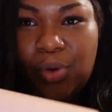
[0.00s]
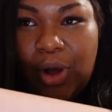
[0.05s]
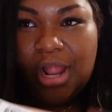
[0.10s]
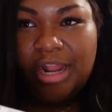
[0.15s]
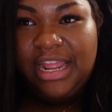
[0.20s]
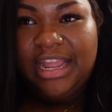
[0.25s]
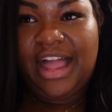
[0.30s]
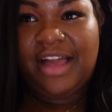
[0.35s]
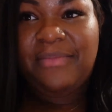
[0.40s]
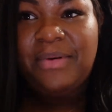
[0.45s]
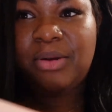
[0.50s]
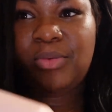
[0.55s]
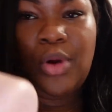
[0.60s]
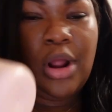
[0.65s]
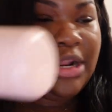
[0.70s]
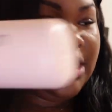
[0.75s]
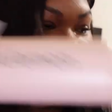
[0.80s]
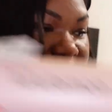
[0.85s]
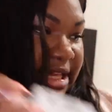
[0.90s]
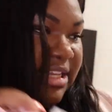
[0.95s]
wanting. I've been
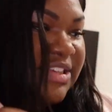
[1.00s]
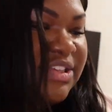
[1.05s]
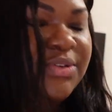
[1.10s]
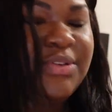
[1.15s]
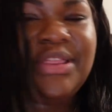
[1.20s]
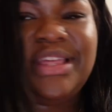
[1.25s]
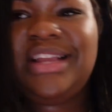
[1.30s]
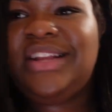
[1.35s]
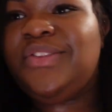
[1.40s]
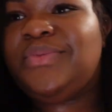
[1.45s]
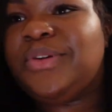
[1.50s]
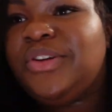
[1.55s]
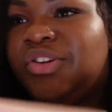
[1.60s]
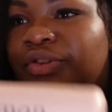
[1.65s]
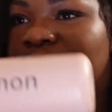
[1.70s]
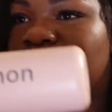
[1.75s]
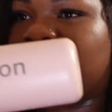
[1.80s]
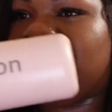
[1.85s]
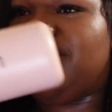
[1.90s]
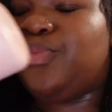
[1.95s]
wanting these two things, which is
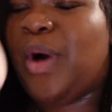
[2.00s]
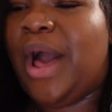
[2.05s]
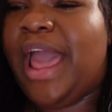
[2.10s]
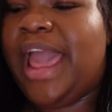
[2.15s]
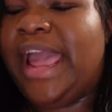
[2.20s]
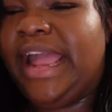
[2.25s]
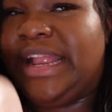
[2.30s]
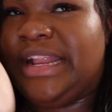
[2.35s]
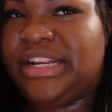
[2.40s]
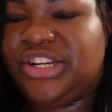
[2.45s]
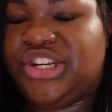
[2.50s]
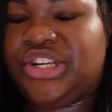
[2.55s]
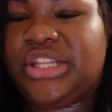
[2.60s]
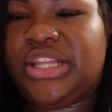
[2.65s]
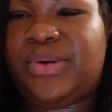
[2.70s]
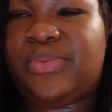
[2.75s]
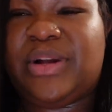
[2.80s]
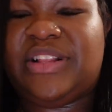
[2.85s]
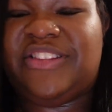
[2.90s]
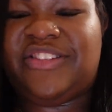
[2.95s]
why I
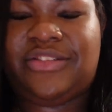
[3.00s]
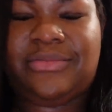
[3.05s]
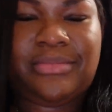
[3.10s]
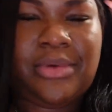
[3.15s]
initially went to the